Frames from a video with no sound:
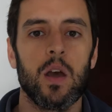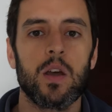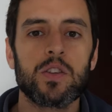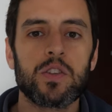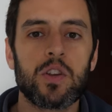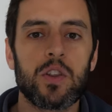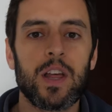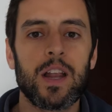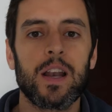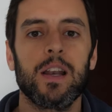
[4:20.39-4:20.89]

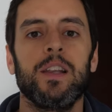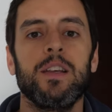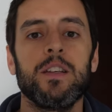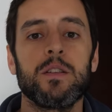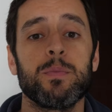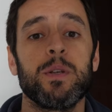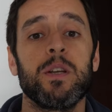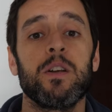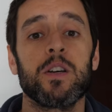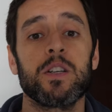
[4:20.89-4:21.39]
So that
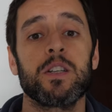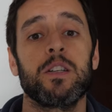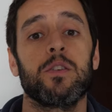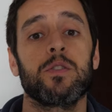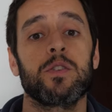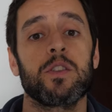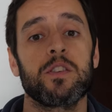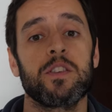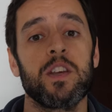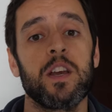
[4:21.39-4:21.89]
leads me nicely
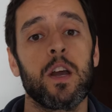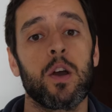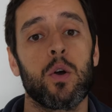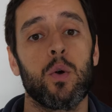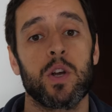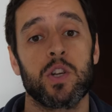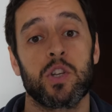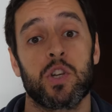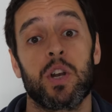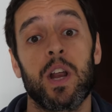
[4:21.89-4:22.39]
onto the second
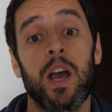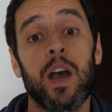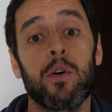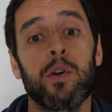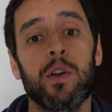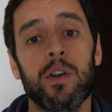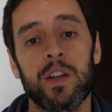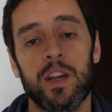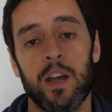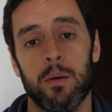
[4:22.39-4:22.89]
question,
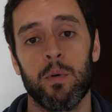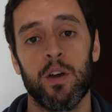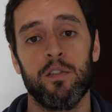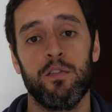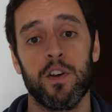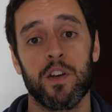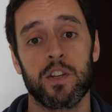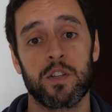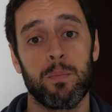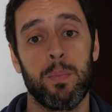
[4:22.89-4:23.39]
how did I get my
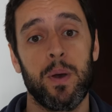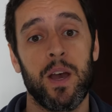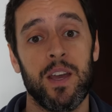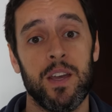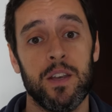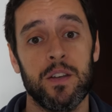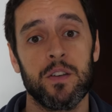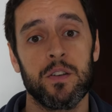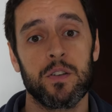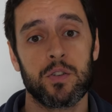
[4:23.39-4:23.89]
first
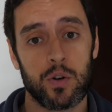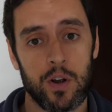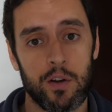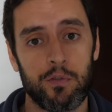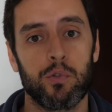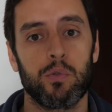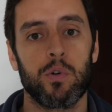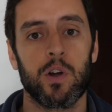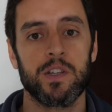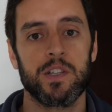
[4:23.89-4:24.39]
paid
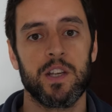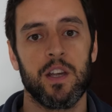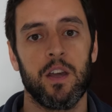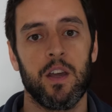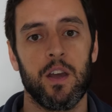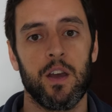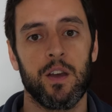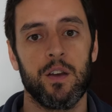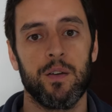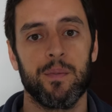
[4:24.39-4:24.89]
travel writing
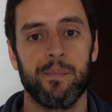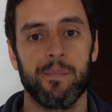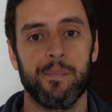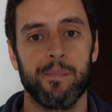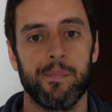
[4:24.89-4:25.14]
gig?